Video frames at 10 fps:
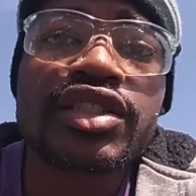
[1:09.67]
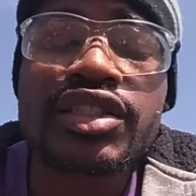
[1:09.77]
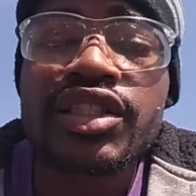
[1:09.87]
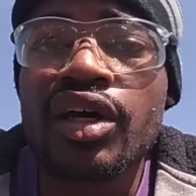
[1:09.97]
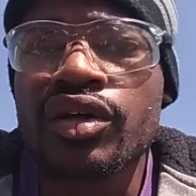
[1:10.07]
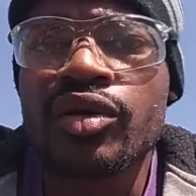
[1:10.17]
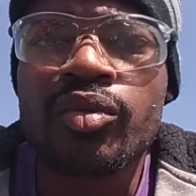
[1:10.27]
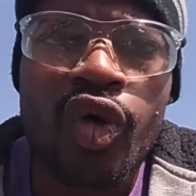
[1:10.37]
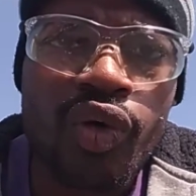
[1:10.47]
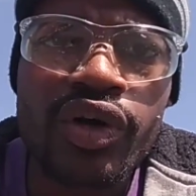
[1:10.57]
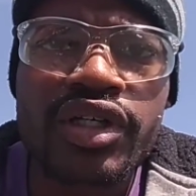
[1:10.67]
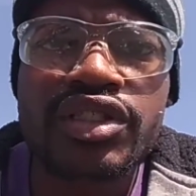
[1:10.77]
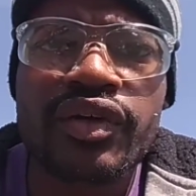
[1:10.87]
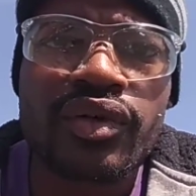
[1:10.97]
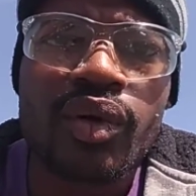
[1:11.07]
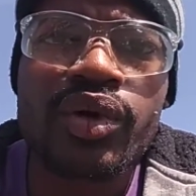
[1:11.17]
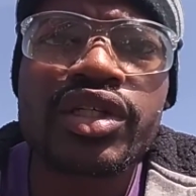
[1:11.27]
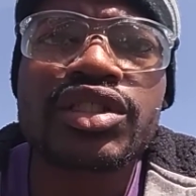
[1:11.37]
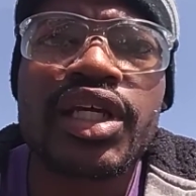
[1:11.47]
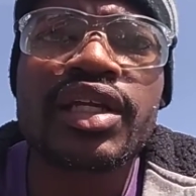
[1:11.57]
Just telling them orders after
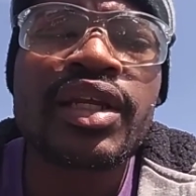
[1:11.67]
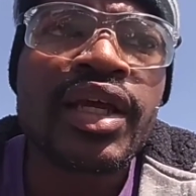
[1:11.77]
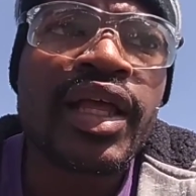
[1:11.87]
orders, and